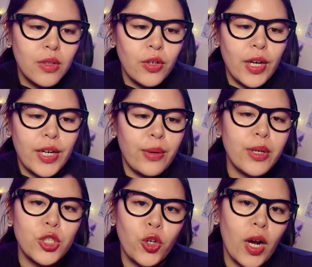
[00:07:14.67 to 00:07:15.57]
Okay, now I'm
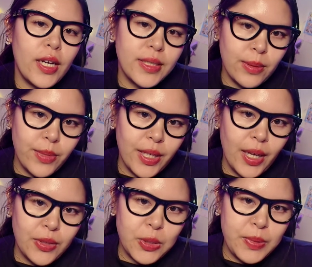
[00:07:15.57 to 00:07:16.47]
gonna try something
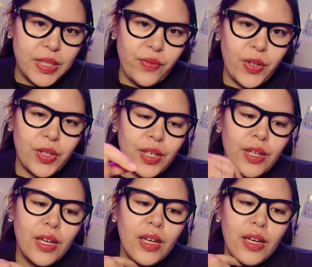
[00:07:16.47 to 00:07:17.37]
else specifically.
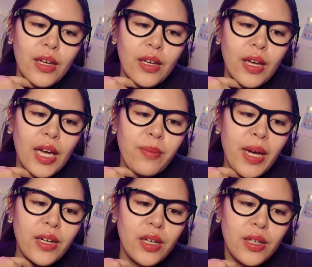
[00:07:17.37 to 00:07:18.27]
Hey
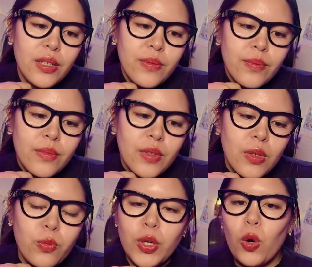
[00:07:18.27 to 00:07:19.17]
Meta,
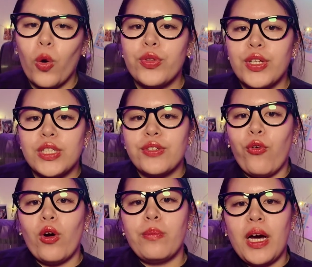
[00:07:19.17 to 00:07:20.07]
record this
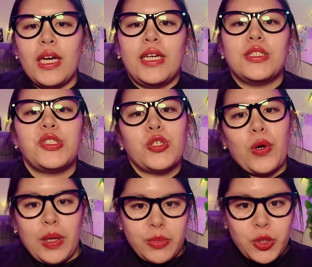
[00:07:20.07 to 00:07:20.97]
for my
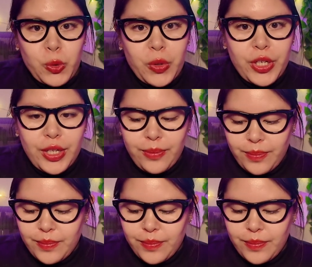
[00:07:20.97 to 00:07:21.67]
Instagram story.